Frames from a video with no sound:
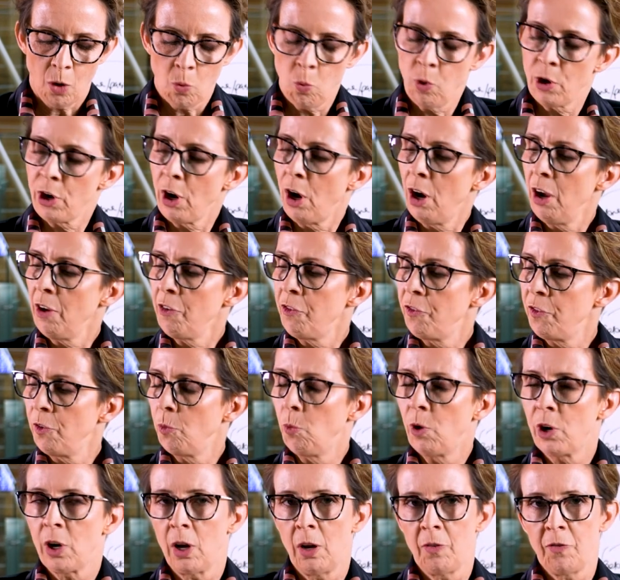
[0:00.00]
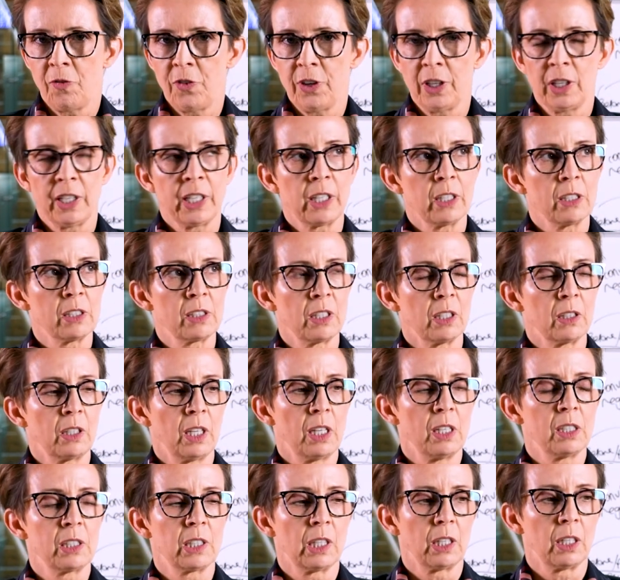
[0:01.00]
what I'm feeling is that
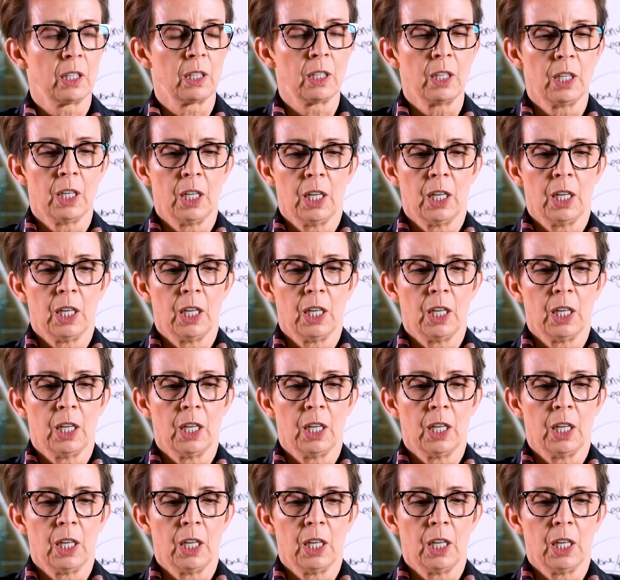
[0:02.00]
there's a